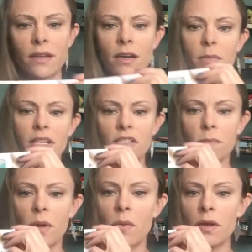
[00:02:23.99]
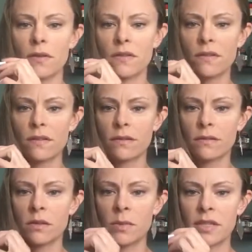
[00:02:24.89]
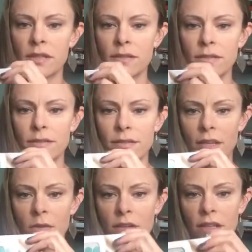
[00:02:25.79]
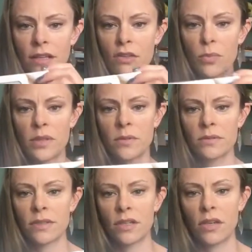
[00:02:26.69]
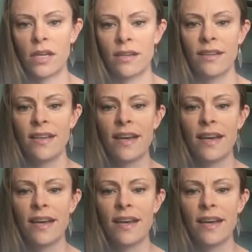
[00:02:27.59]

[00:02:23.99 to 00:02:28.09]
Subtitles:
It kind of matches my walls a little bit. Can you tell I love blue and green?